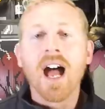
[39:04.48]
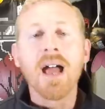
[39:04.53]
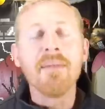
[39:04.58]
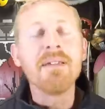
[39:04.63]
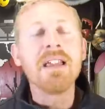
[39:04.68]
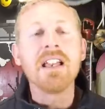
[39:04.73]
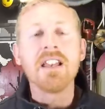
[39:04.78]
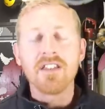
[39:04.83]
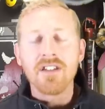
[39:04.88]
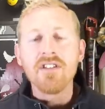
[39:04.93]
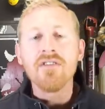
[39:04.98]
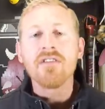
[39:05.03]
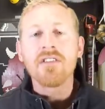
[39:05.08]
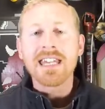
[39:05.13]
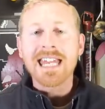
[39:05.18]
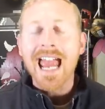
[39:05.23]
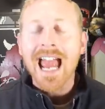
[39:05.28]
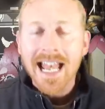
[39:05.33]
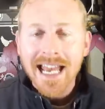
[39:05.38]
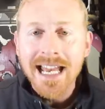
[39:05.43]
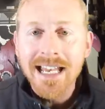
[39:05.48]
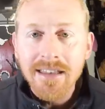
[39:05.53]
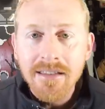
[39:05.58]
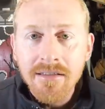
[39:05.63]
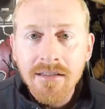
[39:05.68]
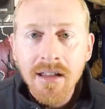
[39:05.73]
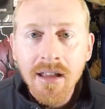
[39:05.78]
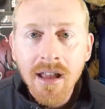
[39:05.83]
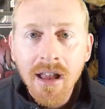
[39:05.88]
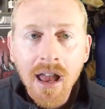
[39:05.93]
mean, do you get it?
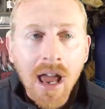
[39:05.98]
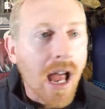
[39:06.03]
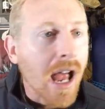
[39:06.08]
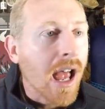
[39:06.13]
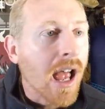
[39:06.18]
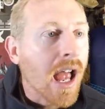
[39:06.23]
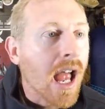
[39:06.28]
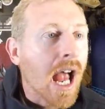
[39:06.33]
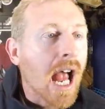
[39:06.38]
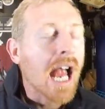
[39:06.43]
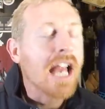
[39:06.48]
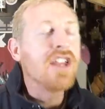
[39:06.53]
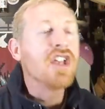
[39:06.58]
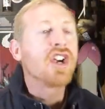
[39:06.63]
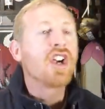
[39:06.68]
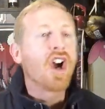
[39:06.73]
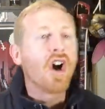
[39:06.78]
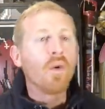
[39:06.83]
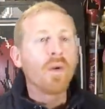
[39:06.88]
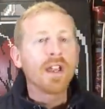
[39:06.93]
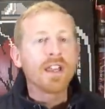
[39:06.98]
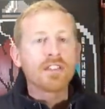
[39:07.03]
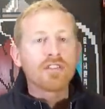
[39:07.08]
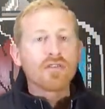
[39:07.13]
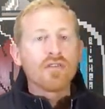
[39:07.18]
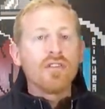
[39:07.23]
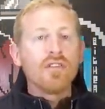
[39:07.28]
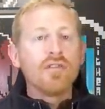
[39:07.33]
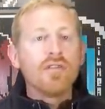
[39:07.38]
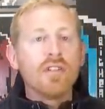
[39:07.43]
And you're going
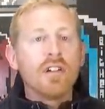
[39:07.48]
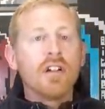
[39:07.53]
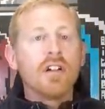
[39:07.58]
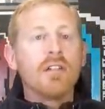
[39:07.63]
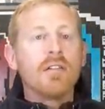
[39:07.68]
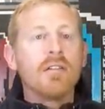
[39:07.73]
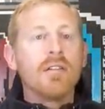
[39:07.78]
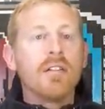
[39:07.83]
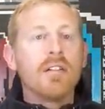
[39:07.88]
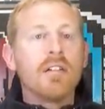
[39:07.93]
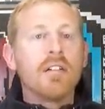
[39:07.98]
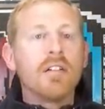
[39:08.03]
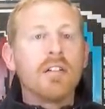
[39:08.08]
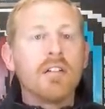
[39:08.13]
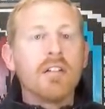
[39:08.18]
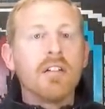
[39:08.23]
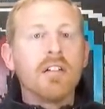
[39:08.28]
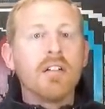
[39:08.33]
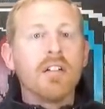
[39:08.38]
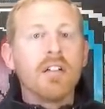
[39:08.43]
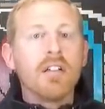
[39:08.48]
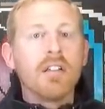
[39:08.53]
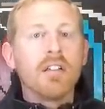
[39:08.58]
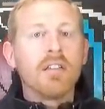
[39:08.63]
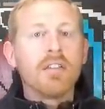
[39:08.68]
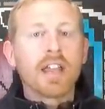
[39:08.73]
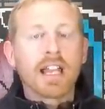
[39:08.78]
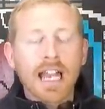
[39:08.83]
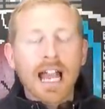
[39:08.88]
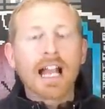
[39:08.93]
through
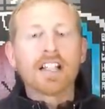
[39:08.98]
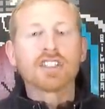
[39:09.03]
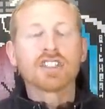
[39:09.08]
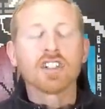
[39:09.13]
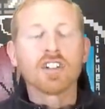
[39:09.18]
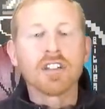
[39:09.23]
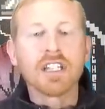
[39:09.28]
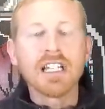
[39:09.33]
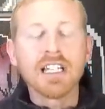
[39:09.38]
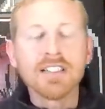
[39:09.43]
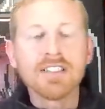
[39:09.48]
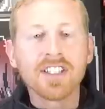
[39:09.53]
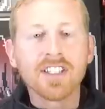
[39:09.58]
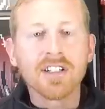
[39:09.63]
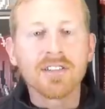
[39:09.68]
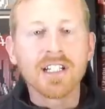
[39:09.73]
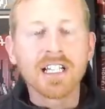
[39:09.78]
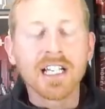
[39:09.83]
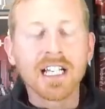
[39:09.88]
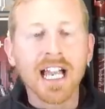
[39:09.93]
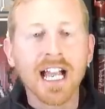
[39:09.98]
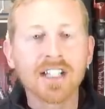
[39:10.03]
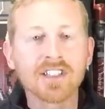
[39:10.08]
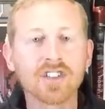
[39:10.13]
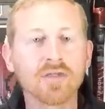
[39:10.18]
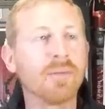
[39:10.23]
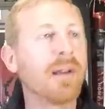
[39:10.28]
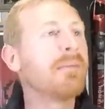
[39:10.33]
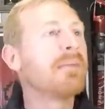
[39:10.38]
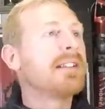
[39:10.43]
the castle, the interior
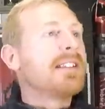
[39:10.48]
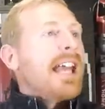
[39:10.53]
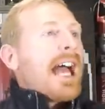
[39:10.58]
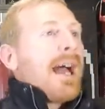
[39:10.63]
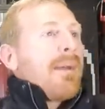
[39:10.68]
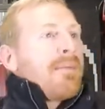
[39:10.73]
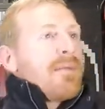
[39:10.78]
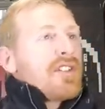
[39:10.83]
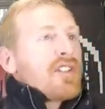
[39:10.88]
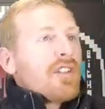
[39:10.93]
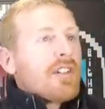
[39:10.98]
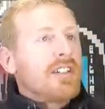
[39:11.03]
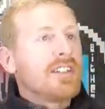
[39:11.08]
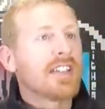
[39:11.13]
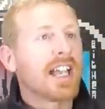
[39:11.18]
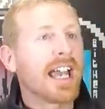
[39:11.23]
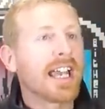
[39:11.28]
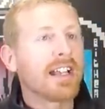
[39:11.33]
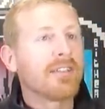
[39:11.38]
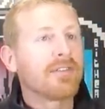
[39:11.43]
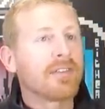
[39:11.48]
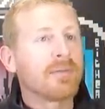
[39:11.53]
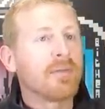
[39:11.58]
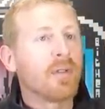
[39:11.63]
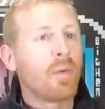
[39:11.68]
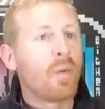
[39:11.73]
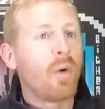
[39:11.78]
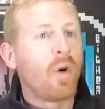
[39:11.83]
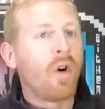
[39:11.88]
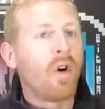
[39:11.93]
castle. Remember, tapestries hanging from the
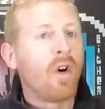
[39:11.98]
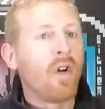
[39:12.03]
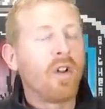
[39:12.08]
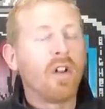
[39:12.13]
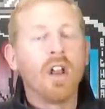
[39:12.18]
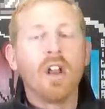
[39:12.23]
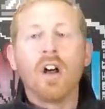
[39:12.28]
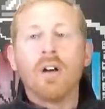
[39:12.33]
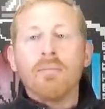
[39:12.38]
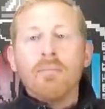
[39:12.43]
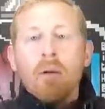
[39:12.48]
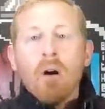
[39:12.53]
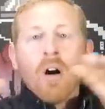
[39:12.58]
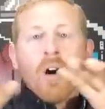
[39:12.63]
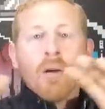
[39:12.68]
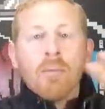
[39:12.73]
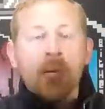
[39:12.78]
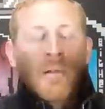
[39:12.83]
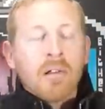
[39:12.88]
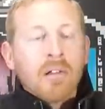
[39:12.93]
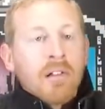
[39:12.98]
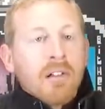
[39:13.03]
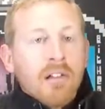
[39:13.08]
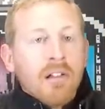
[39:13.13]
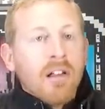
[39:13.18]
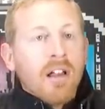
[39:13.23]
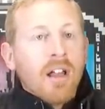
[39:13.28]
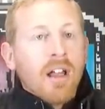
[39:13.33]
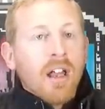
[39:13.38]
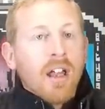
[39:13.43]
wall, marble
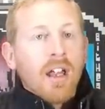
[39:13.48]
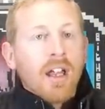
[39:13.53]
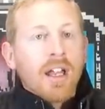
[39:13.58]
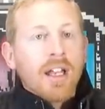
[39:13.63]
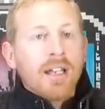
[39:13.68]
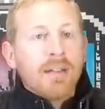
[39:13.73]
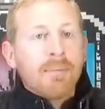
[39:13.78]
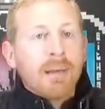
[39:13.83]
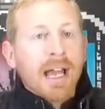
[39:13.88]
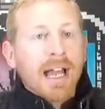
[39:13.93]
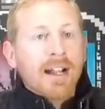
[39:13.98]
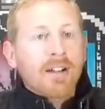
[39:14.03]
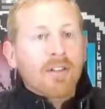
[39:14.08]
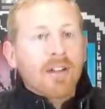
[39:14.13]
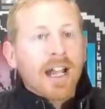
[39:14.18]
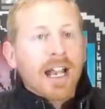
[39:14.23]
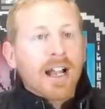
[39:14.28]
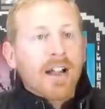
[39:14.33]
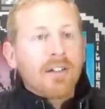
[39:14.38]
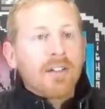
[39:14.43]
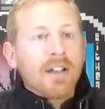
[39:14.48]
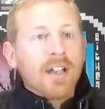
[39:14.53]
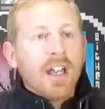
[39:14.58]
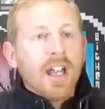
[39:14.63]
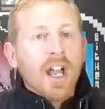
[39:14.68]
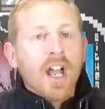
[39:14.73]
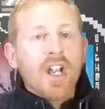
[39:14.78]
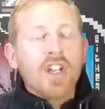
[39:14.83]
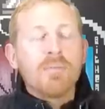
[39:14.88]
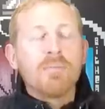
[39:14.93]
in the background.
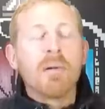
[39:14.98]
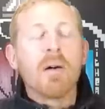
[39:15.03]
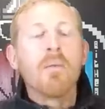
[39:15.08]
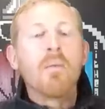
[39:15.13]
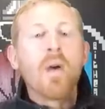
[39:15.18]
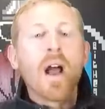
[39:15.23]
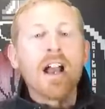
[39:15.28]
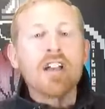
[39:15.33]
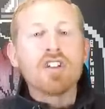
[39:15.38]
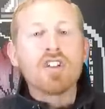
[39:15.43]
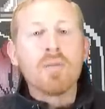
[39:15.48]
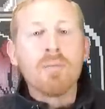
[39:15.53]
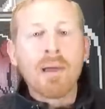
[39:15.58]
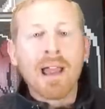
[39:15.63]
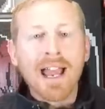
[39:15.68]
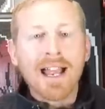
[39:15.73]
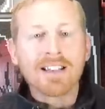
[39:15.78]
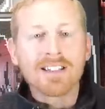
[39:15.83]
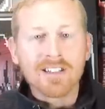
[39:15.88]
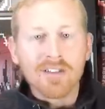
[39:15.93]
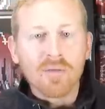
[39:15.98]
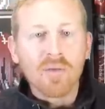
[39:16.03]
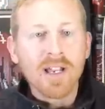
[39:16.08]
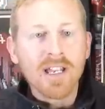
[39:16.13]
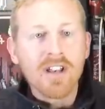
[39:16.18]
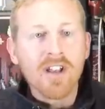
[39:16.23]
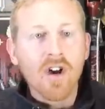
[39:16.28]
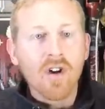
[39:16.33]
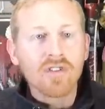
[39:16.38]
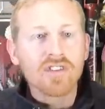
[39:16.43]
But as you pass the
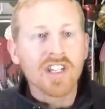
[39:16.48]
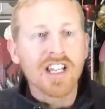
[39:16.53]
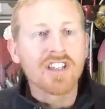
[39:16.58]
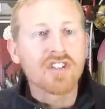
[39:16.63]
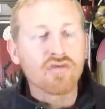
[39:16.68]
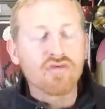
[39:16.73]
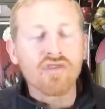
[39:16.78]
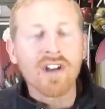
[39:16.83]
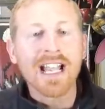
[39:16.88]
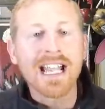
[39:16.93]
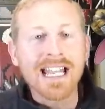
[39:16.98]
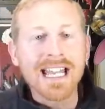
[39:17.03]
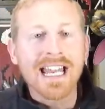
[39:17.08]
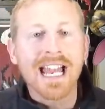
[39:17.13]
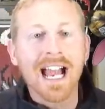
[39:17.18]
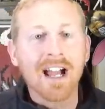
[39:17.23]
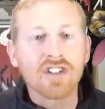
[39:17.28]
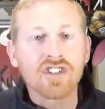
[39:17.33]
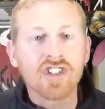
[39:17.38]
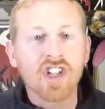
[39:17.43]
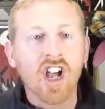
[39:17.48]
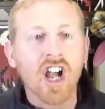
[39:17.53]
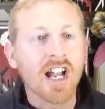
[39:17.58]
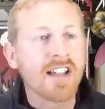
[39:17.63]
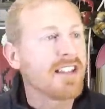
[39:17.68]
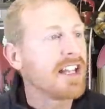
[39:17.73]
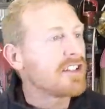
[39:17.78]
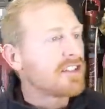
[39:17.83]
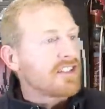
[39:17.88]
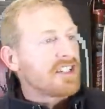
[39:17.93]
windows, it's raining
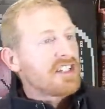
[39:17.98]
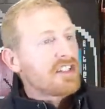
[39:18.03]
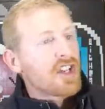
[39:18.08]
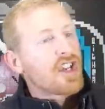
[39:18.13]
outside. There's these